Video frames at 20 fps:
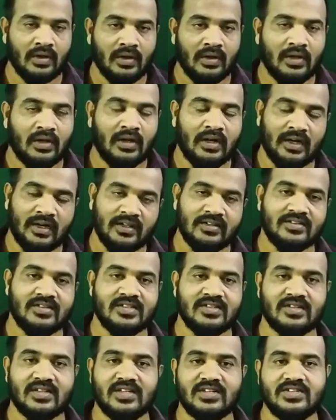Let us
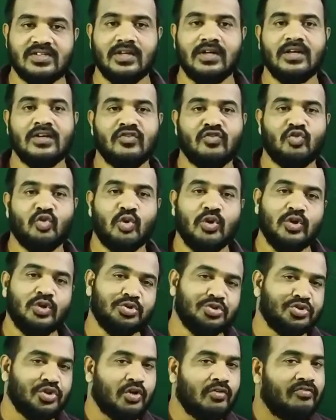discuss the
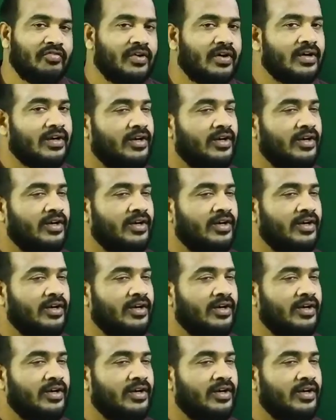solution of a